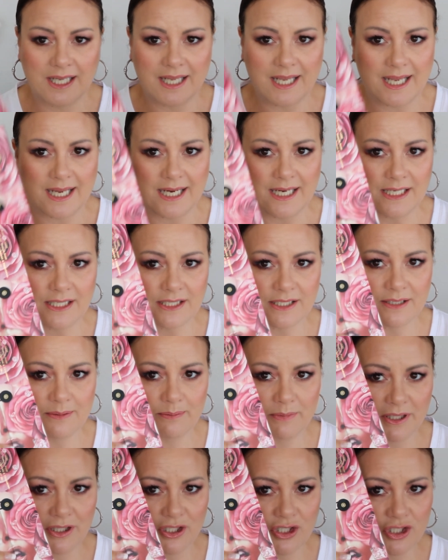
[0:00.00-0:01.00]
and the
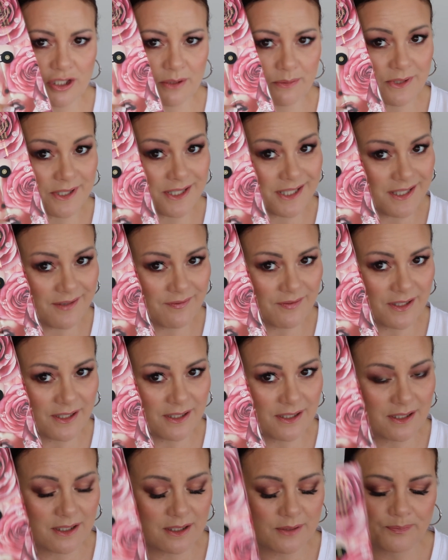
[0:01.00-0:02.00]
Mothership
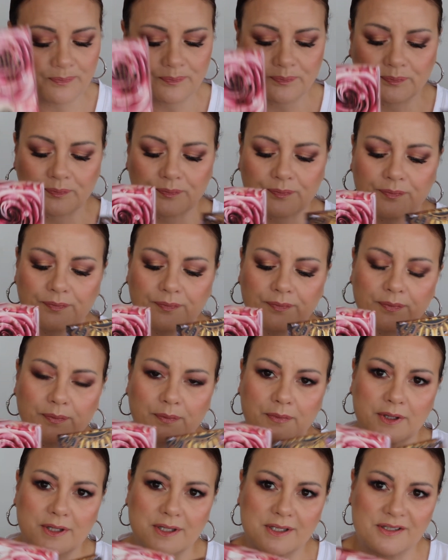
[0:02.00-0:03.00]
7
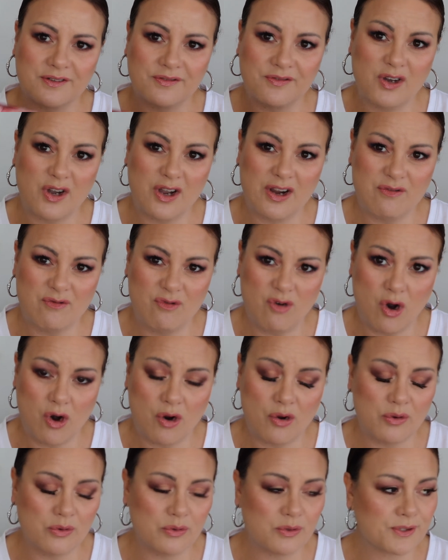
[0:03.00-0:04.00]
Divine
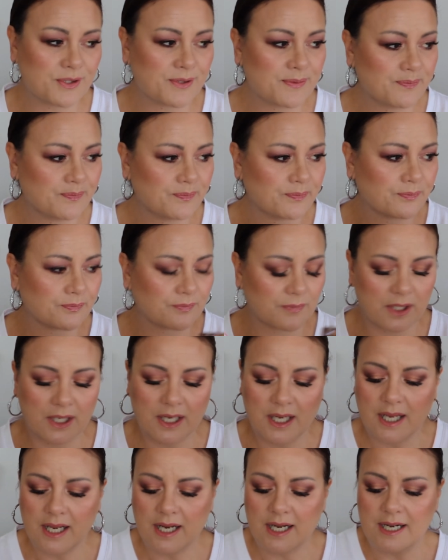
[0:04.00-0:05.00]
Rose.
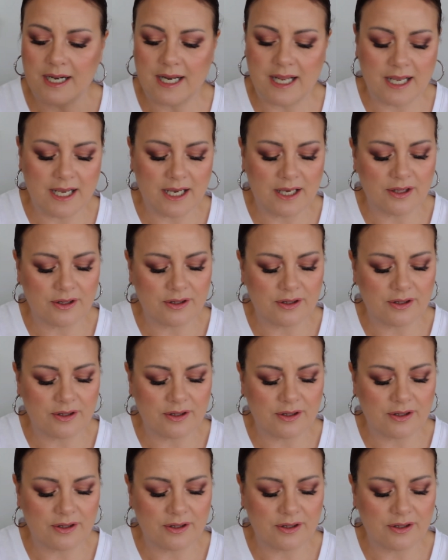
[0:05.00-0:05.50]
Now